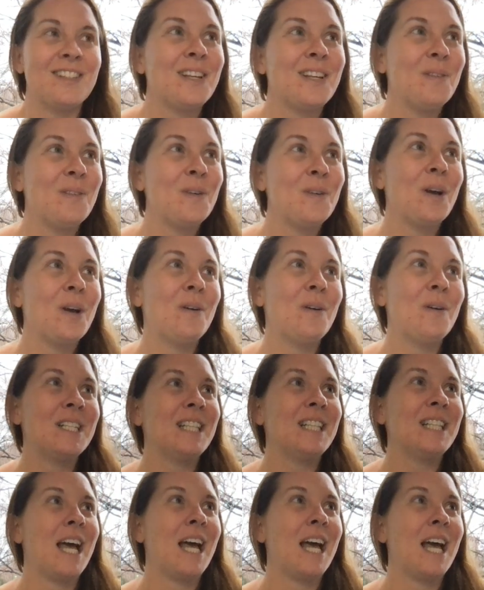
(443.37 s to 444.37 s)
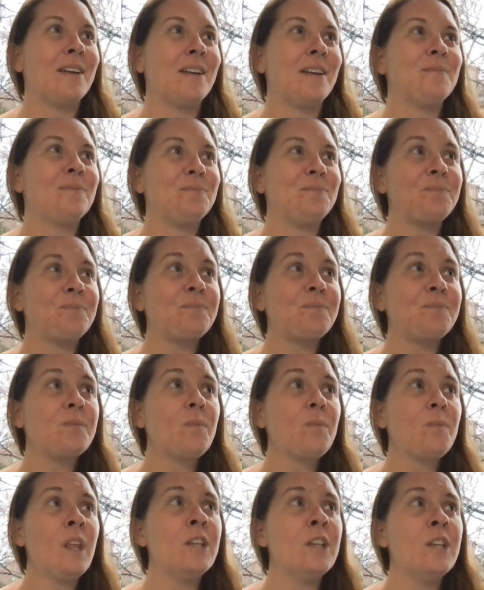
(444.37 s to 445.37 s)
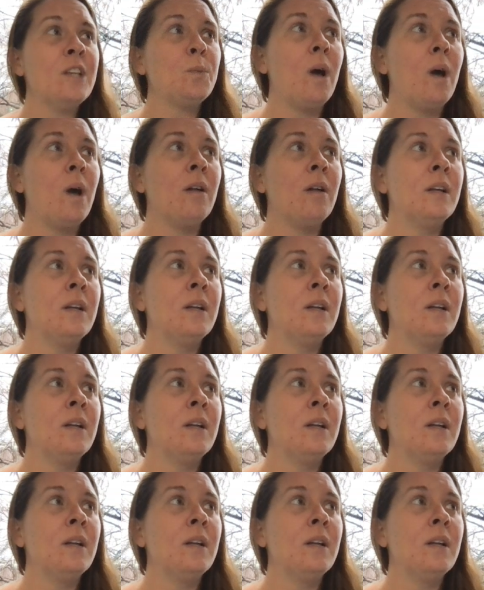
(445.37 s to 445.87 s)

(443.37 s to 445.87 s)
So we'll go into that as well.